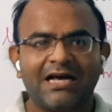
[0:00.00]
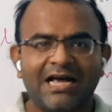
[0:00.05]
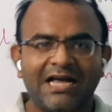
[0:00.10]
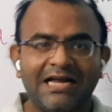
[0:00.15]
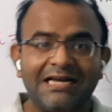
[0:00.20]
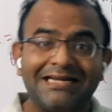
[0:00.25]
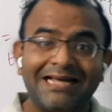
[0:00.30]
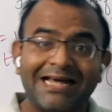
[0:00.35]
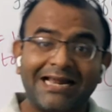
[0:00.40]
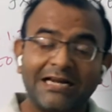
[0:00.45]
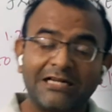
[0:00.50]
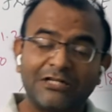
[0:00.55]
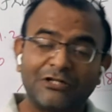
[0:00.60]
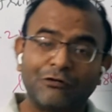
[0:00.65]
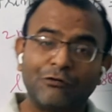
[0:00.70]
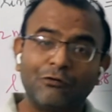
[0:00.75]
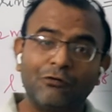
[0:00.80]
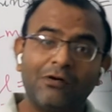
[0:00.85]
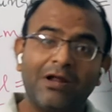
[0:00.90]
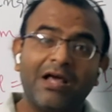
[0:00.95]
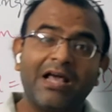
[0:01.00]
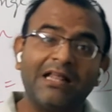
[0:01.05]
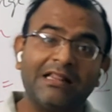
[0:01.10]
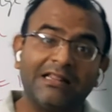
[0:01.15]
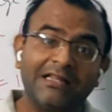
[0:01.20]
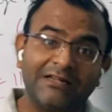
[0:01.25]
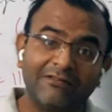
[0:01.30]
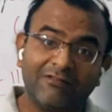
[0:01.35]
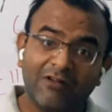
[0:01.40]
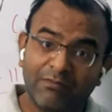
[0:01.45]
indirect role in
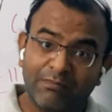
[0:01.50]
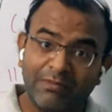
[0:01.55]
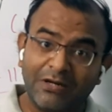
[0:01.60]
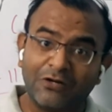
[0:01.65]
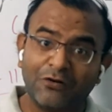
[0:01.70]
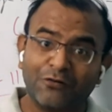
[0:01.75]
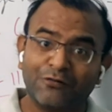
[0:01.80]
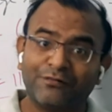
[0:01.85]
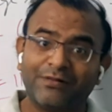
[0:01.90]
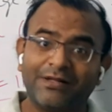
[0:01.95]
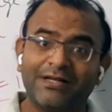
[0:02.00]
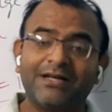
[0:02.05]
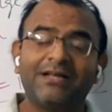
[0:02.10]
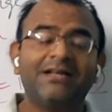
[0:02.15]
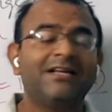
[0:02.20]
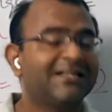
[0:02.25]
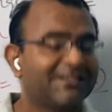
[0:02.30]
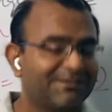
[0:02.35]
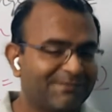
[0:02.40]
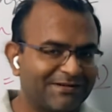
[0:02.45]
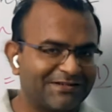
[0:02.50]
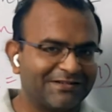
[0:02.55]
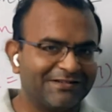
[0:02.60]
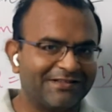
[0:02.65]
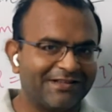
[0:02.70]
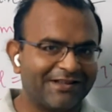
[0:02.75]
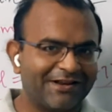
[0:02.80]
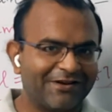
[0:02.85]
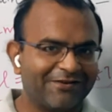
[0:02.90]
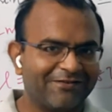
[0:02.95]
the development of the special
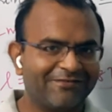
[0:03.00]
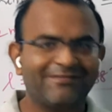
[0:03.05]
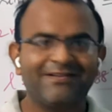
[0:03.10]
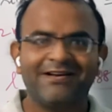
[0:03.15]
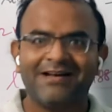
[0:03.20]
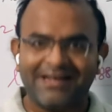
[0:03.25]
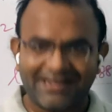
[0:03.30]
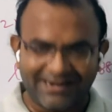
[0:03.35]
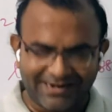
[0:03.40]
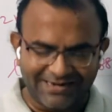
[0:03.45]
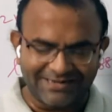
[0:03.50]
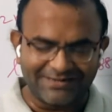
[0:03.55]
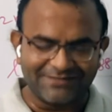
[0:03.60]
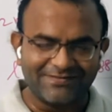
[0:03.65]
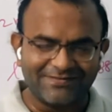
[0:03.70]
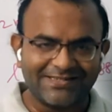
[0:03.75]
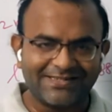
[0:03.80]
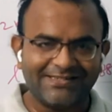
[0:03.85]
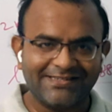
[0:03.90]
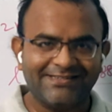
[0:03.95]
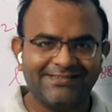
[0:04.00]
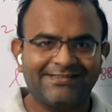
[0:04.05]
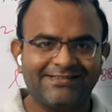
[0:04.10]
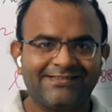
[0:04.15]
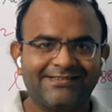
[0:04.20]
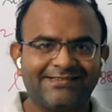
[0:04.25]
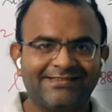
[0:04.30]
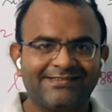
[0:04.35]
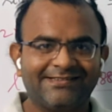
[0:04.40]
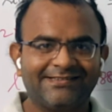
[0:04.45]
theory of relativity.
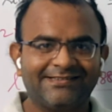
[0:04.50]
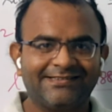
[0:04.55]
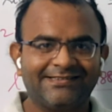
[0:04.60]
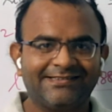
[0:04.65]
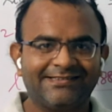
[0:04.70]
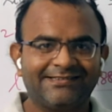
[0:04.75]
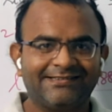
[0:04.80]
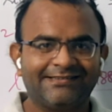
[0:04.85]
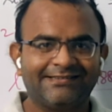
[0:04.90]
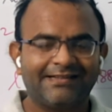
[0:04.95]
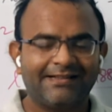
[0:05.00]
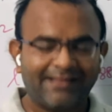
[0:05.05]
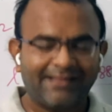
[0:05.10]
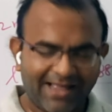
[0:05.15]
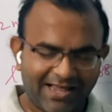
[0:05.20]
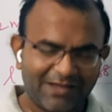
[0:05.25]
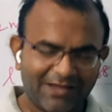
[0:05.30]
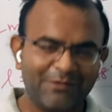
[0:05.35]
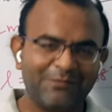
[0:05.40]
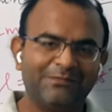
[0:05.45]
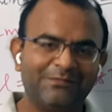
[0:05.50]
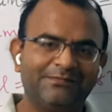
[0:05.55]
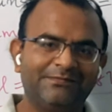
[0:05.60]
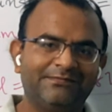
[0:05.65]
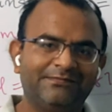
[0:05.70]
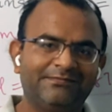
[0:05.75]
Thank you.